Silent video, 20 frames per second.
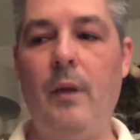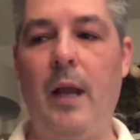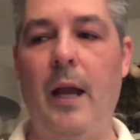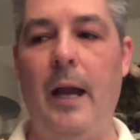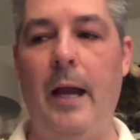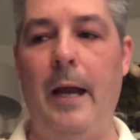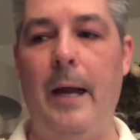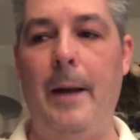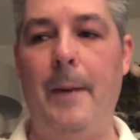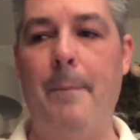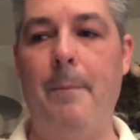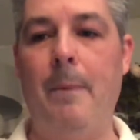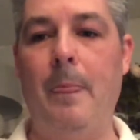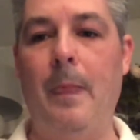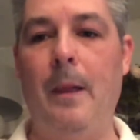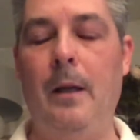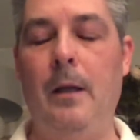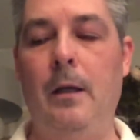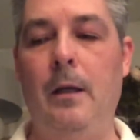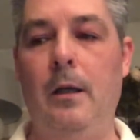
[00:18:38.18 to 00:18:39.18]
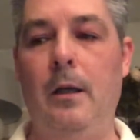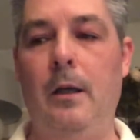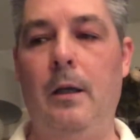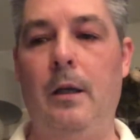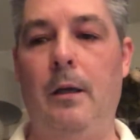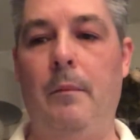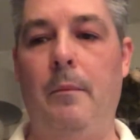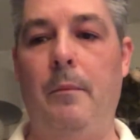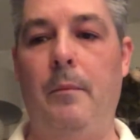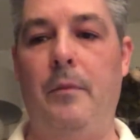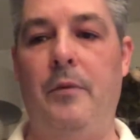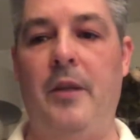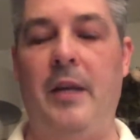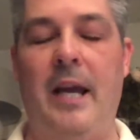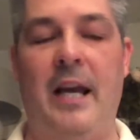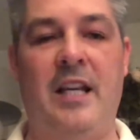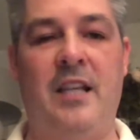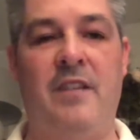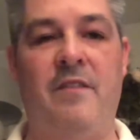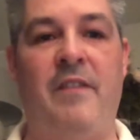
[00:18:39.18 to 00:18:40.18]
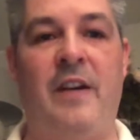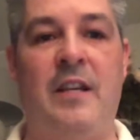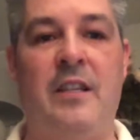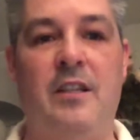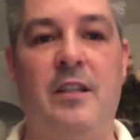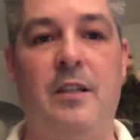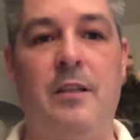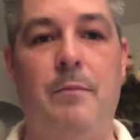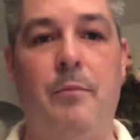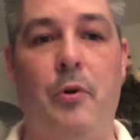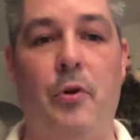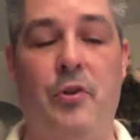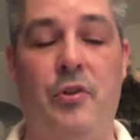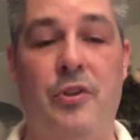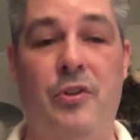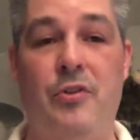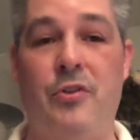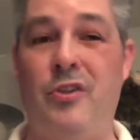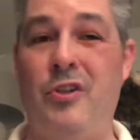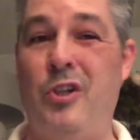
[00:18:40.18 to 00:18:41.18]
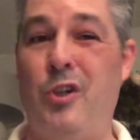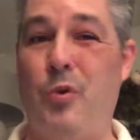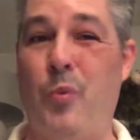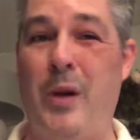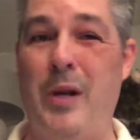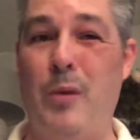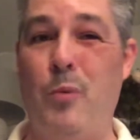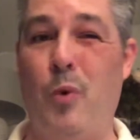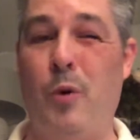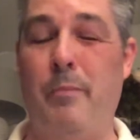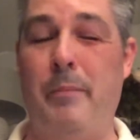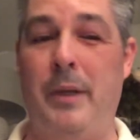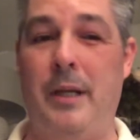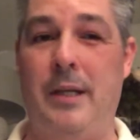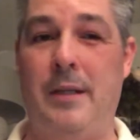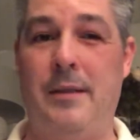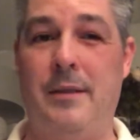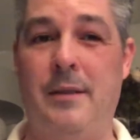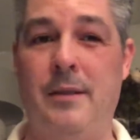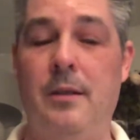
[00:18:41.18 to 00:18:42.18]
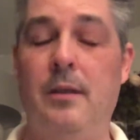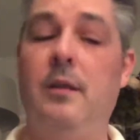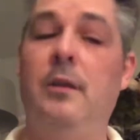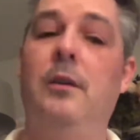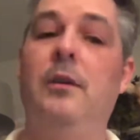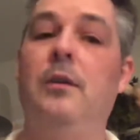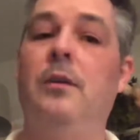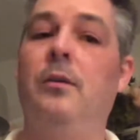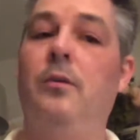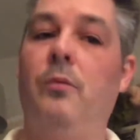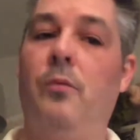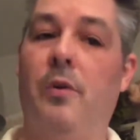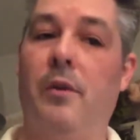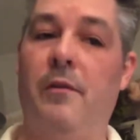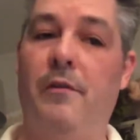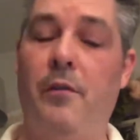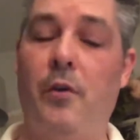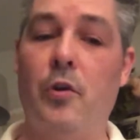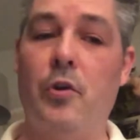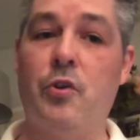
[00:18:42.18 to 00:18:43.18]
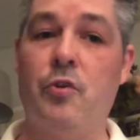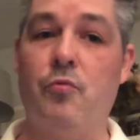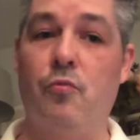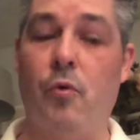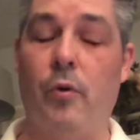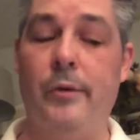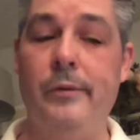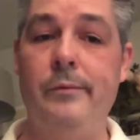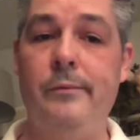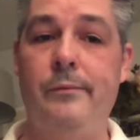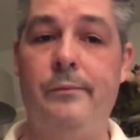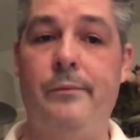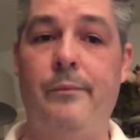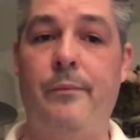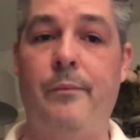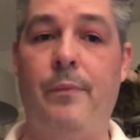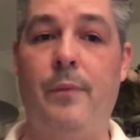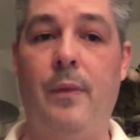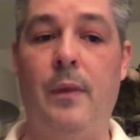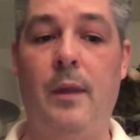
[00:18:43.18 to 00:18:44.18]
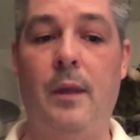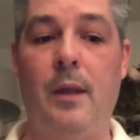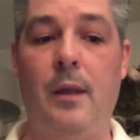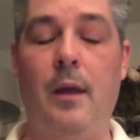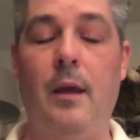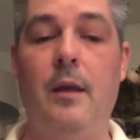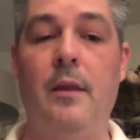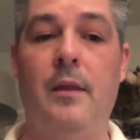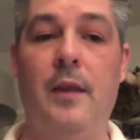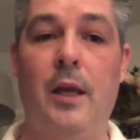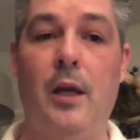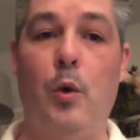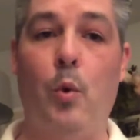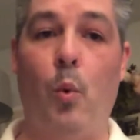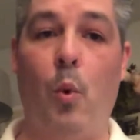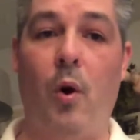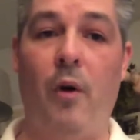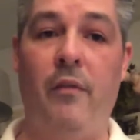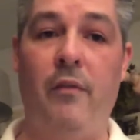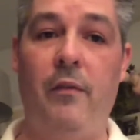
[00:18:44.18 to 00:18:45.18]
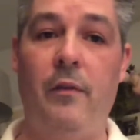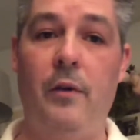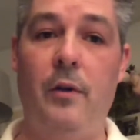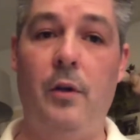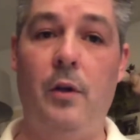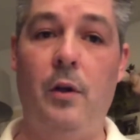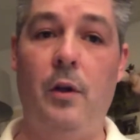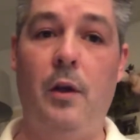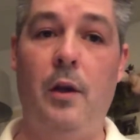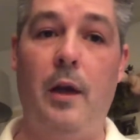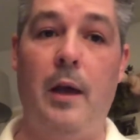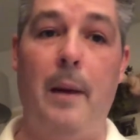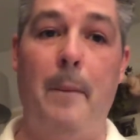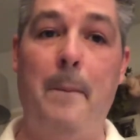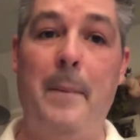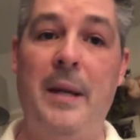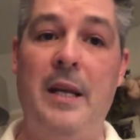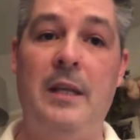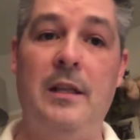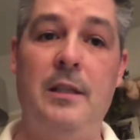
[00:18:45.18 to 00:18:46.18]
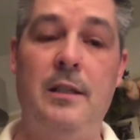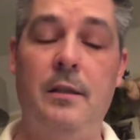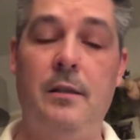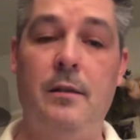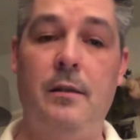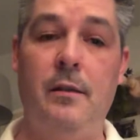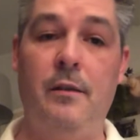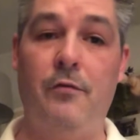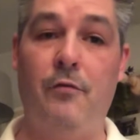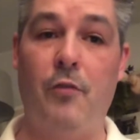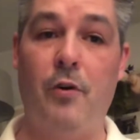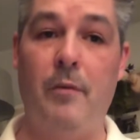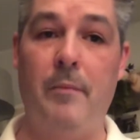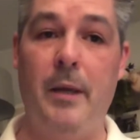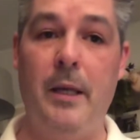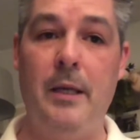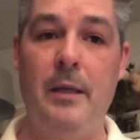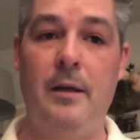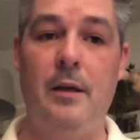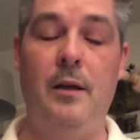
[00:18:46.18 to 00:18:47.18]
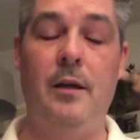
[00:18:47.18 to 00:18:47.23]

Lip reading: The next fastest person does it in 21 minutes. Well, the first run, they go off a minute in front of me.